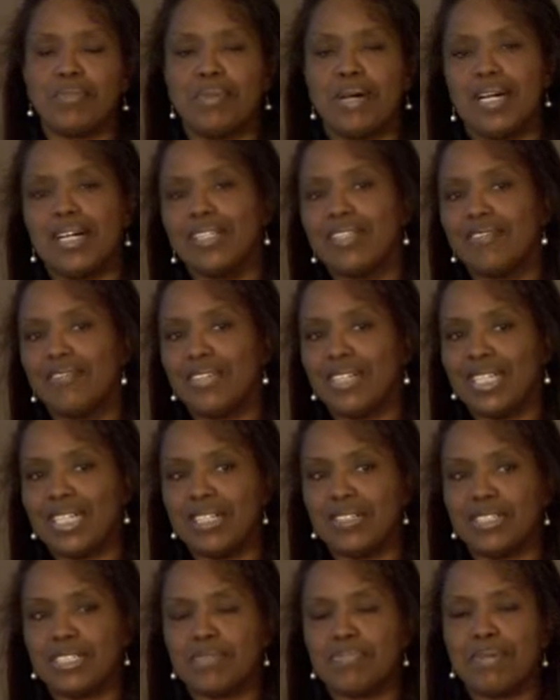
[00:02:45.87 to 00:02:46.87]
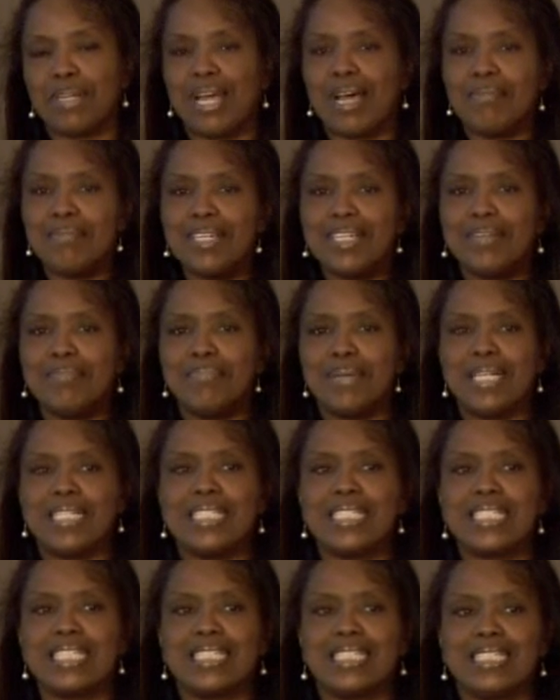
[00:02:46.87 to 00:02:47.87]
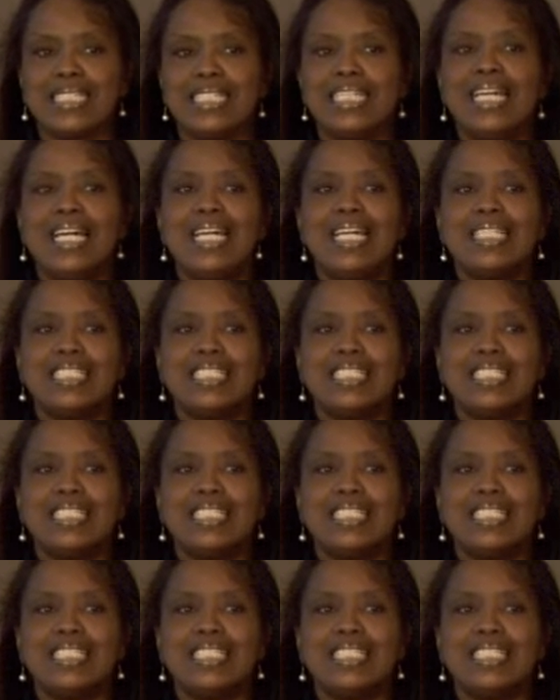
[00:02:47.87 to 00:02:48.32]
in my other videos, but I'm here basically